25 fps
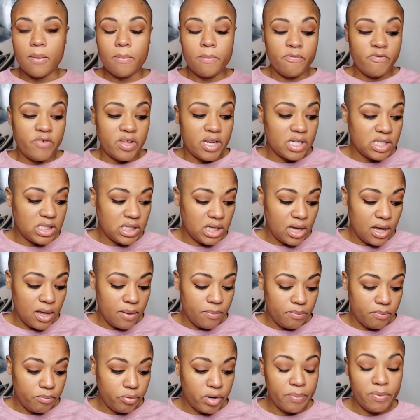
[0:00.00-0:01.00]
finishing up,
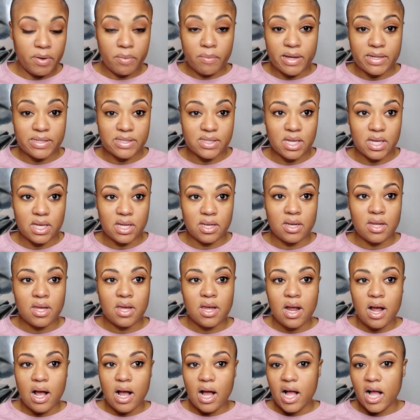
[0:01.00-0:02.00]
prepping my skin,
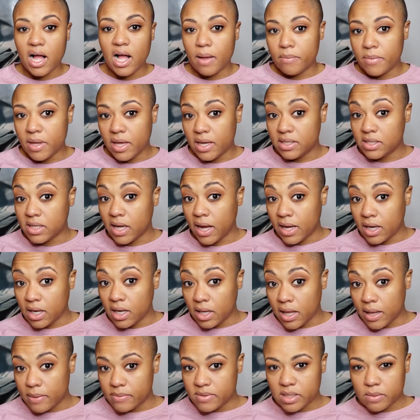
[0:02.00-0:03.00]
and
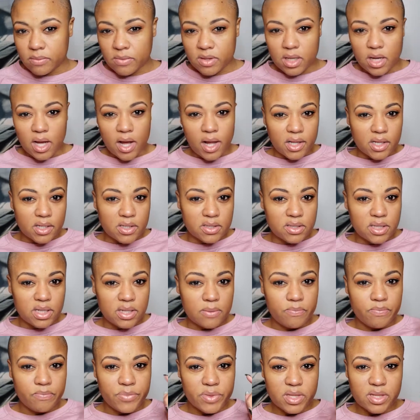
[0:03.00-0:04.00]
tightening up some of the colors,
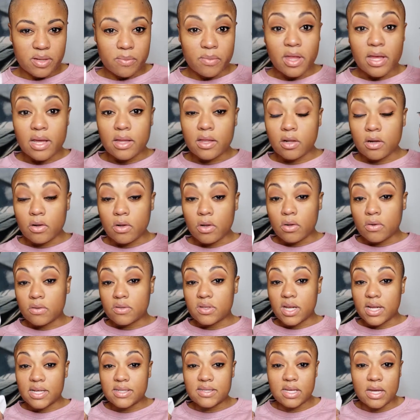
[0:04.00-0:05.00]
some like little holes
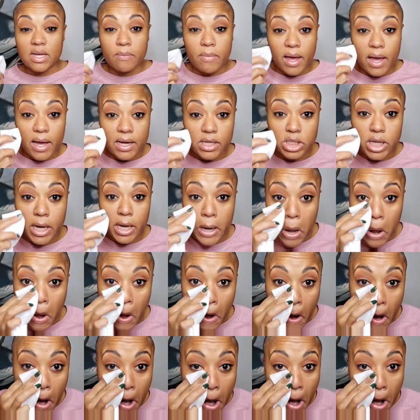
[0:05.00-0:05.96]
that I see in my eyeshadow.